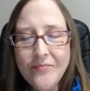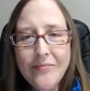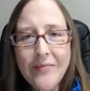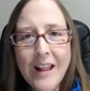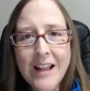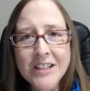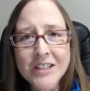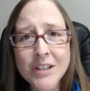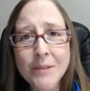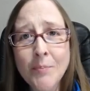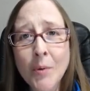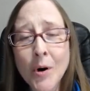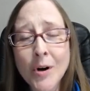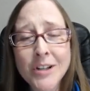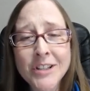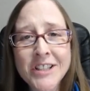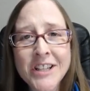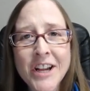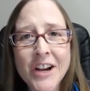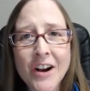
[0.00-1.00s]
support
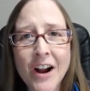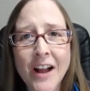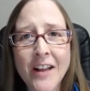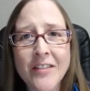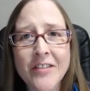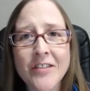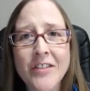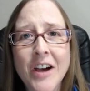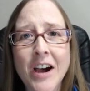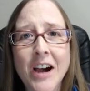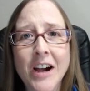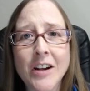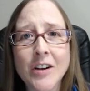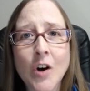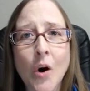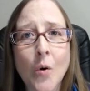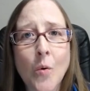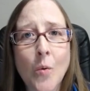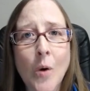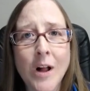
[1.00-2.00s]
us here on the
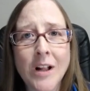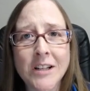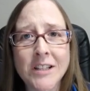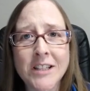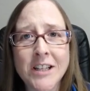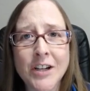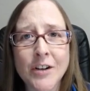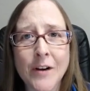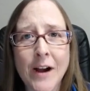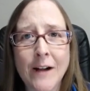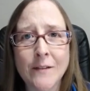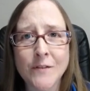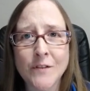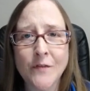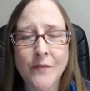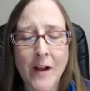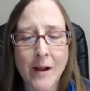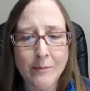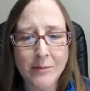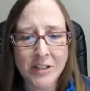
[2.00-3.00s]
Quality Crafts
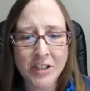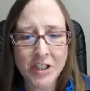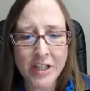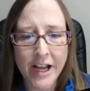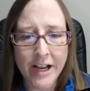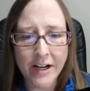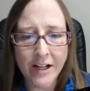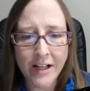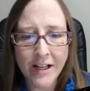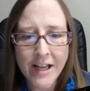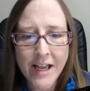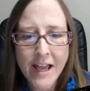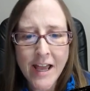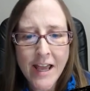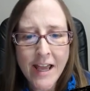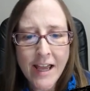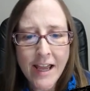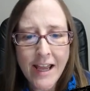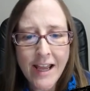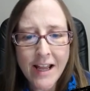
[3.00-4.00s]
family channel.
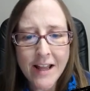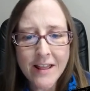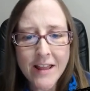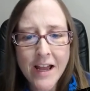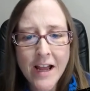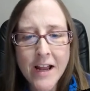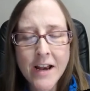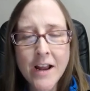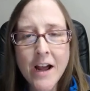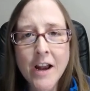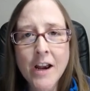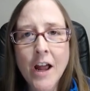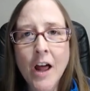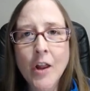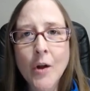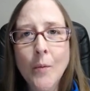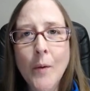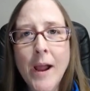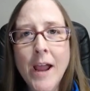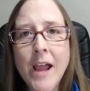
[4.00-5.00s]
And then
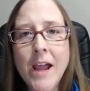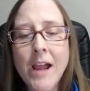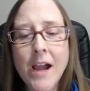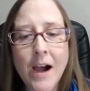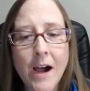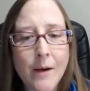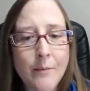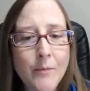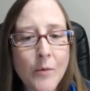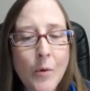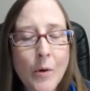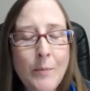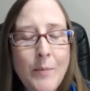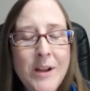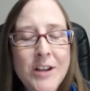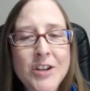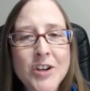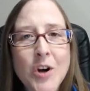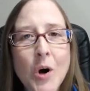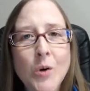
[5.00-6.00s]
another way would be
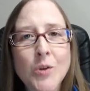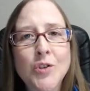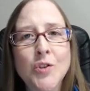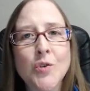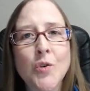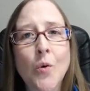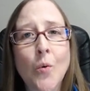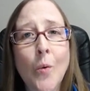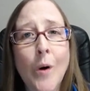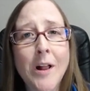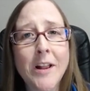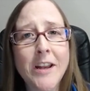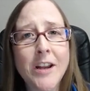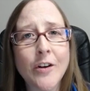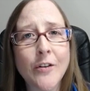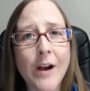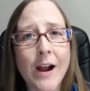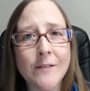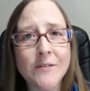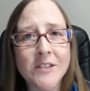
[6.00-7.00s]
to go to
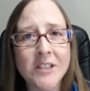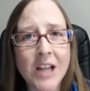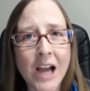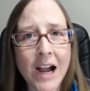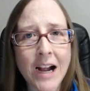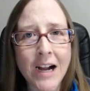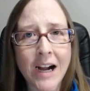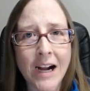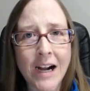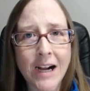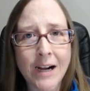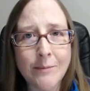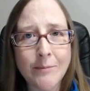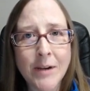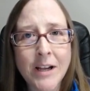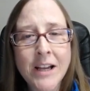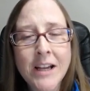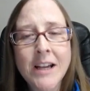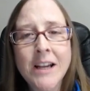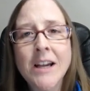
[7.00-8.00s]
qualitycrafts.com,
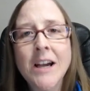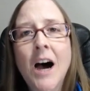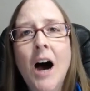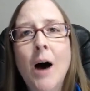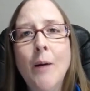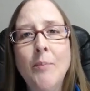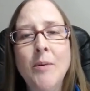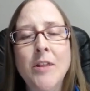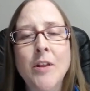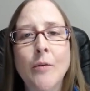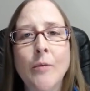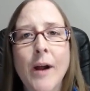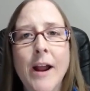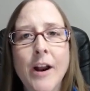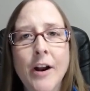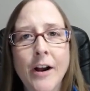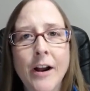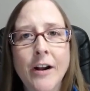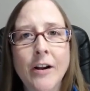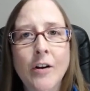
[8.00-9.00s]
up in the right
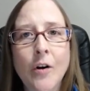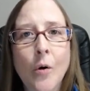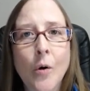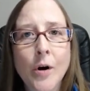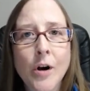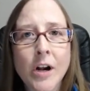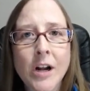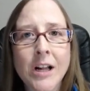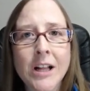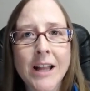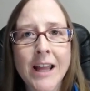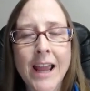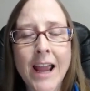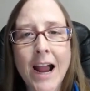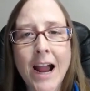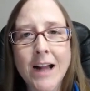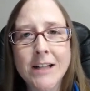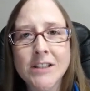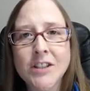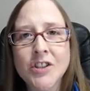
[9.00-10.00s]
hand corner, clicking
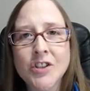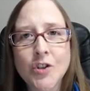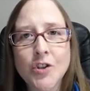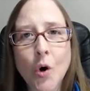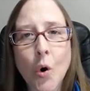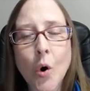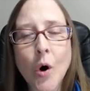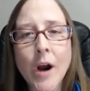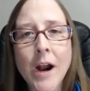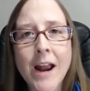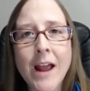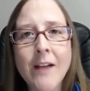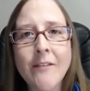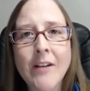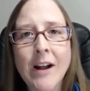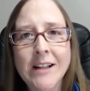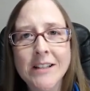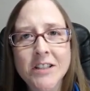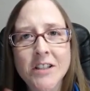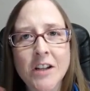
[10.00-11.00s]
on store, and I've
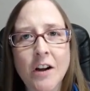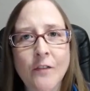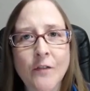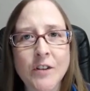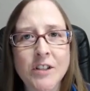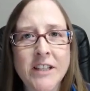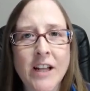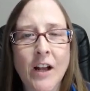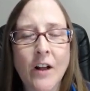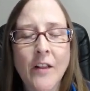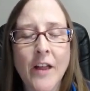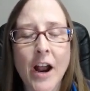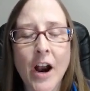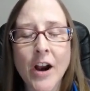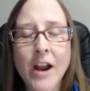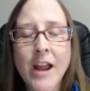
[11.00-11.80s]
got stuff for sale there.